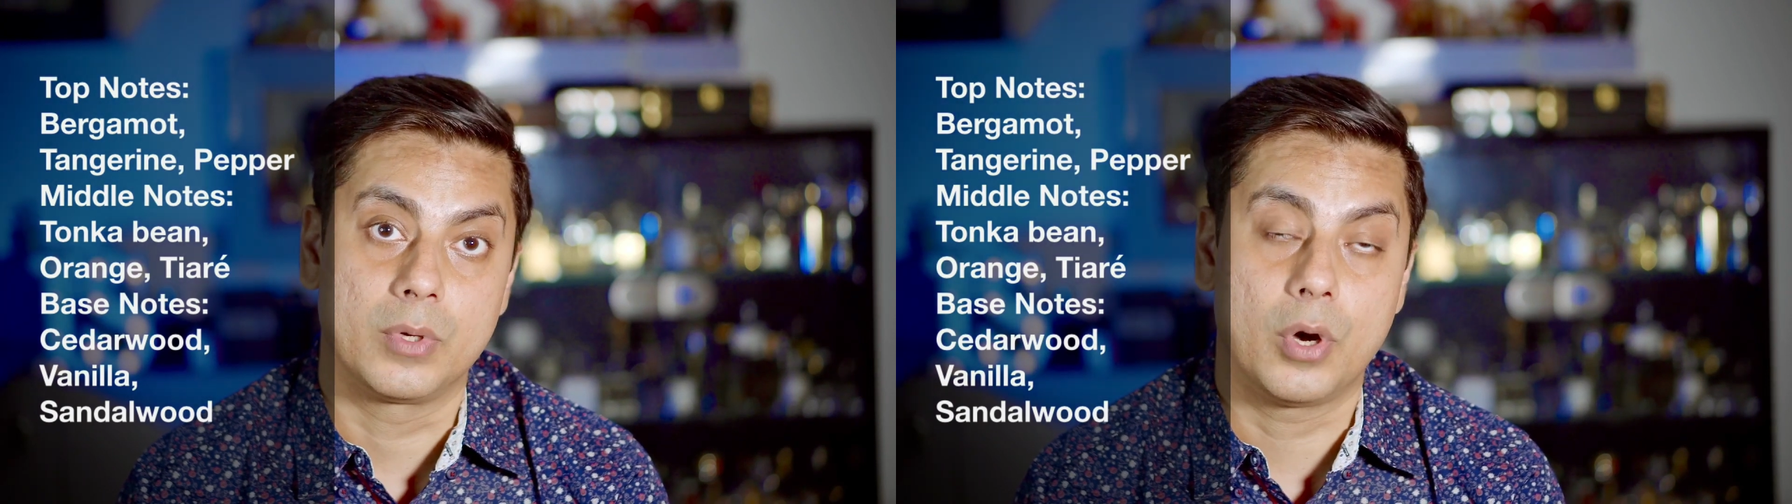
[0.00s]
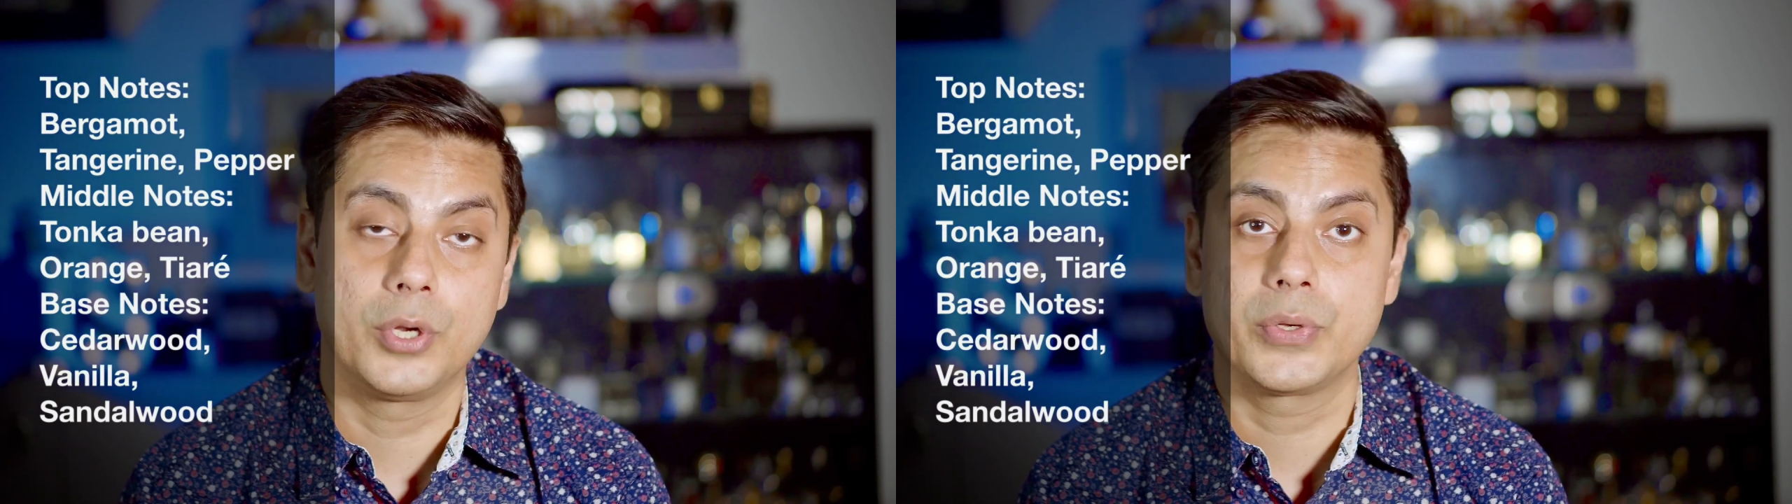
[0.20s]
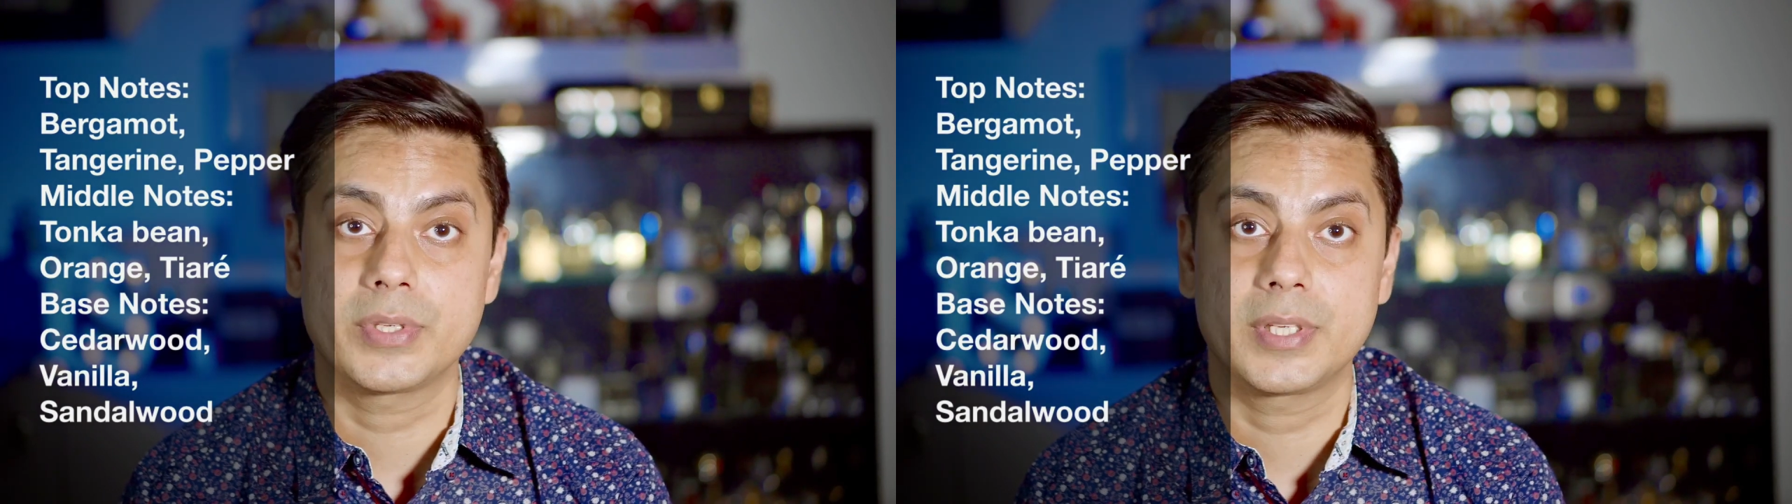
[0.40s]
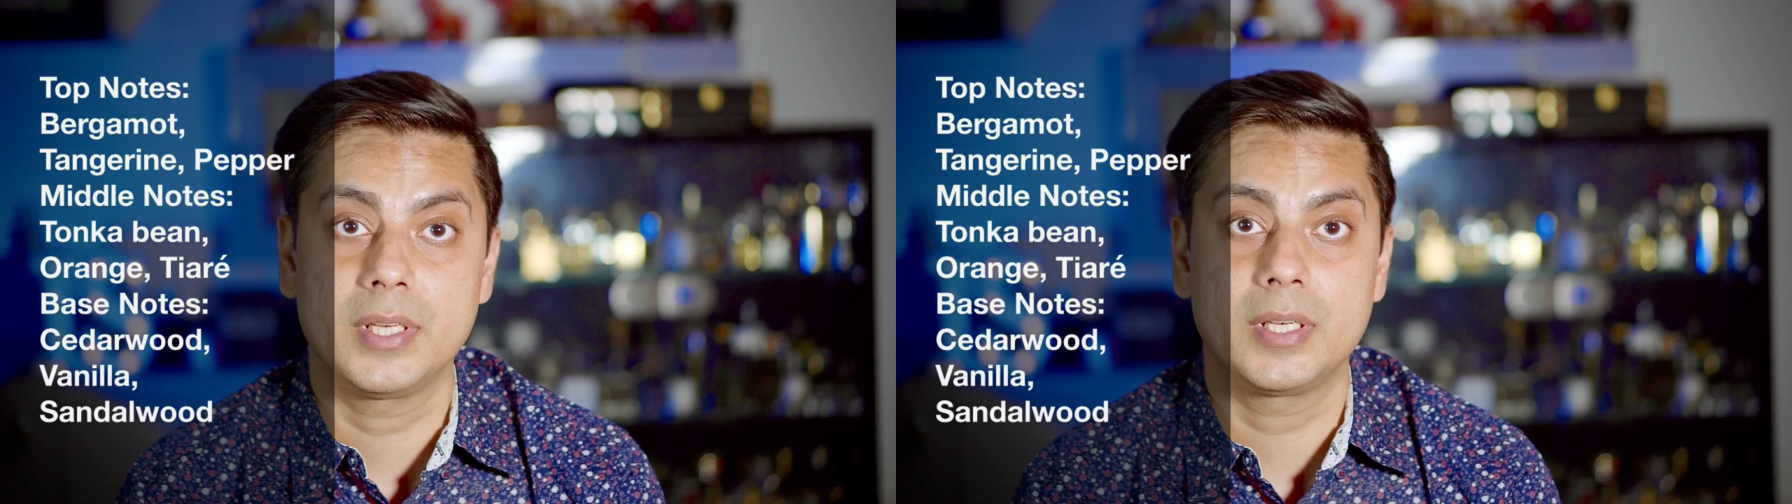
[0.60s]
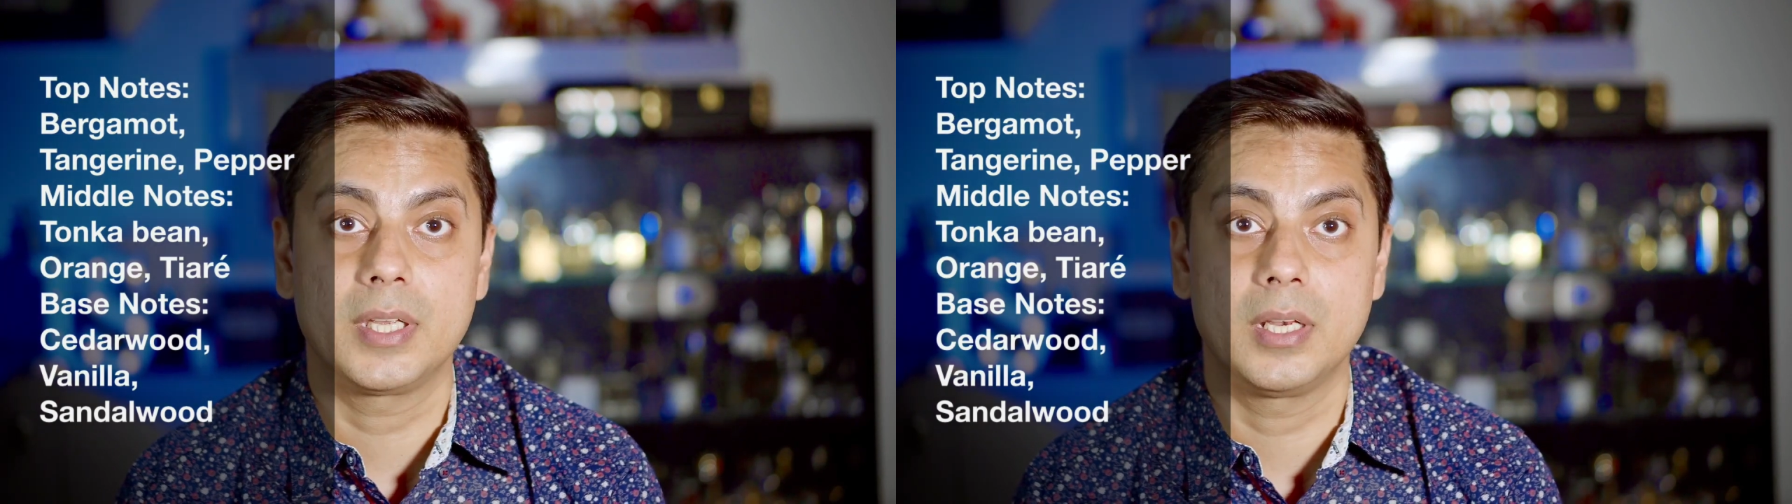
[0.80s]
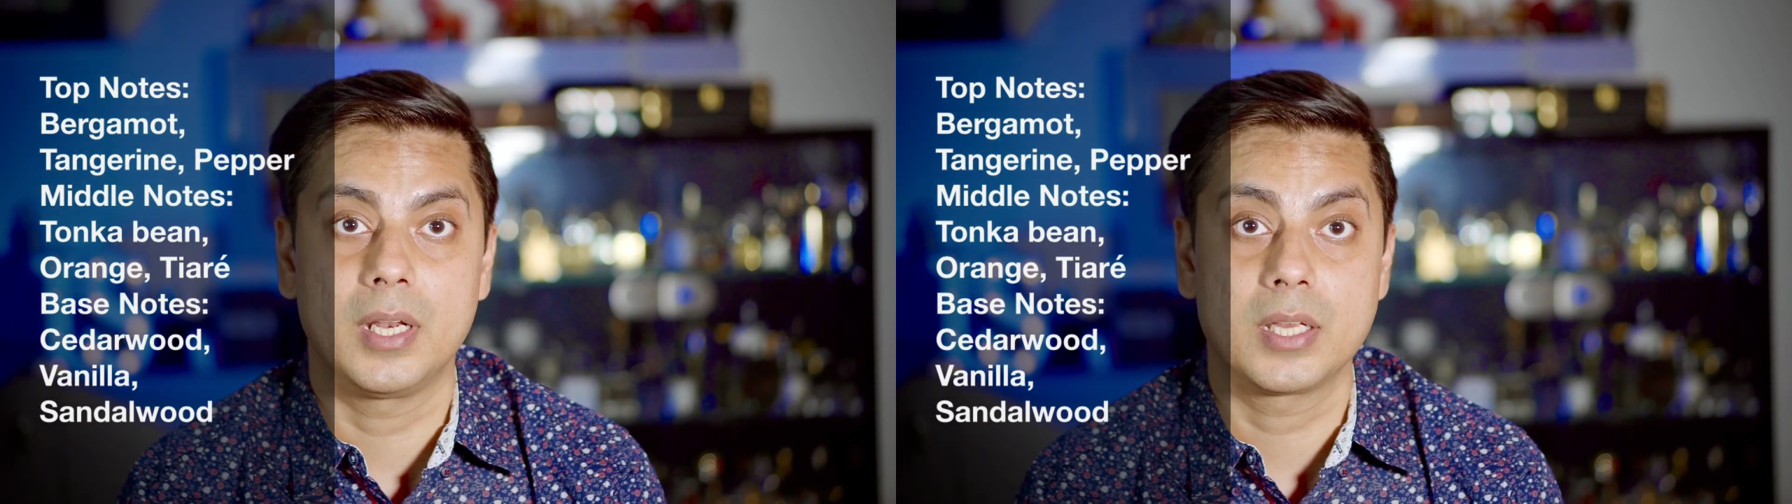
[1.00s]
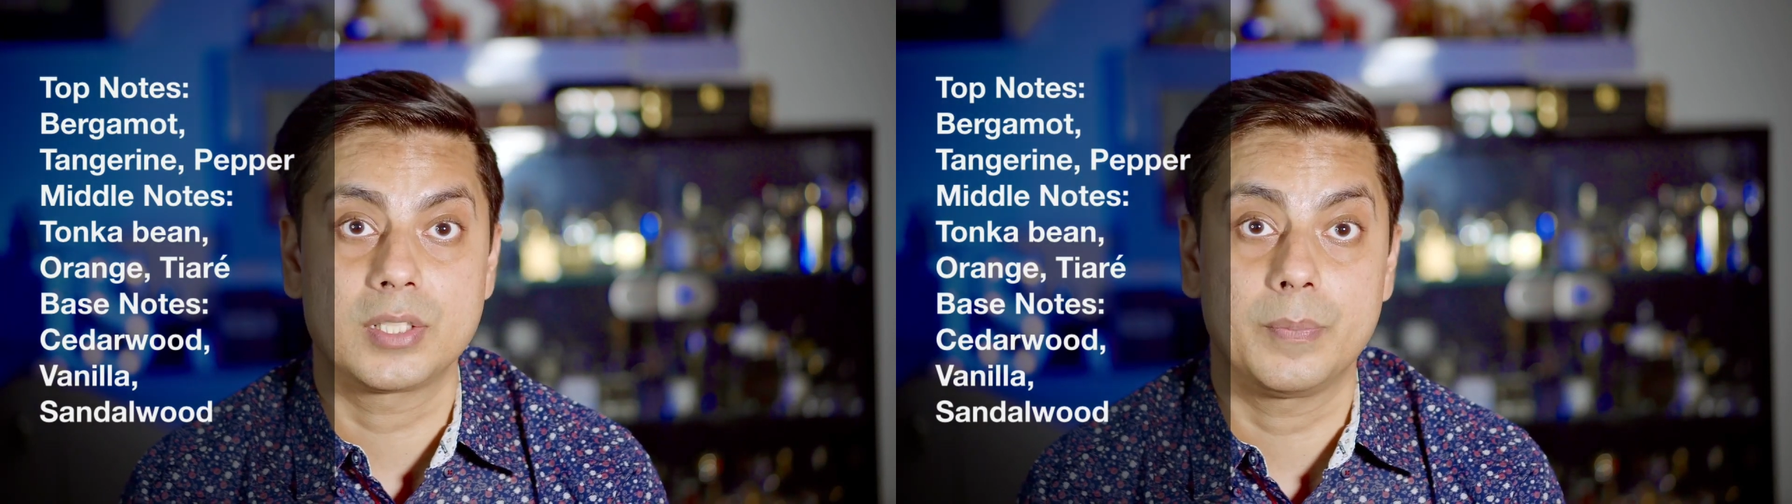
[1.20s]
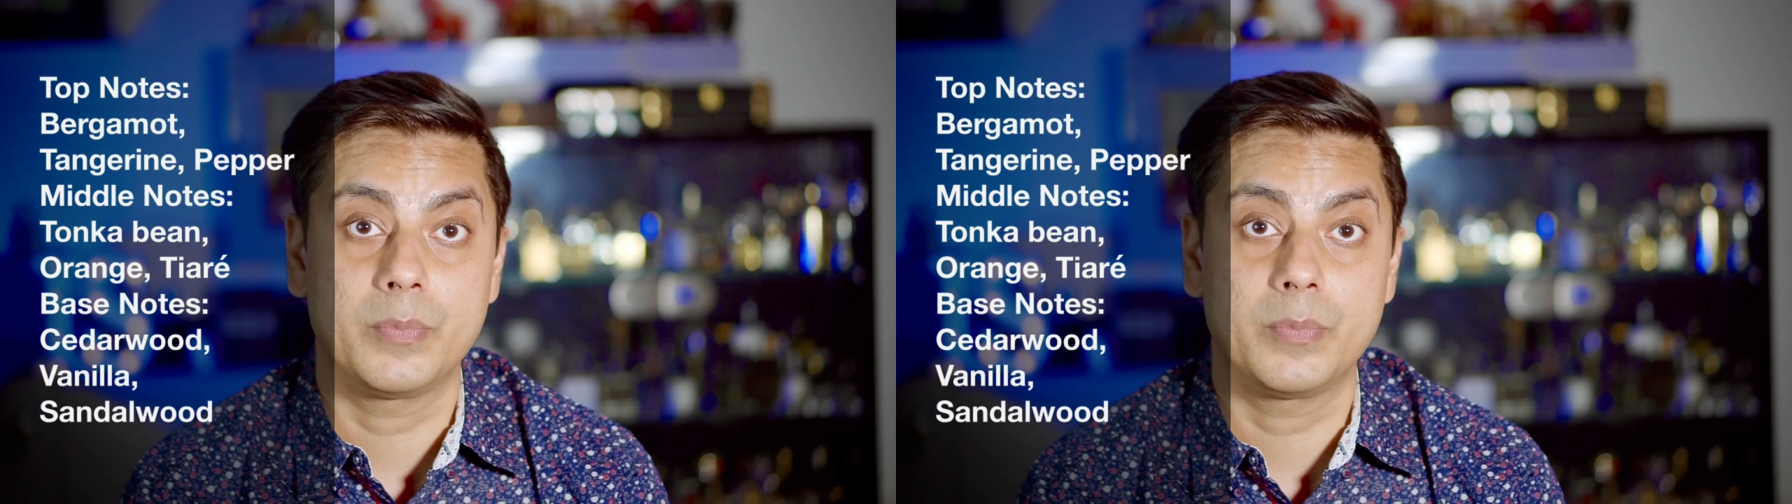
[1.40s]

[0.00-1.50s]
On your skin it can last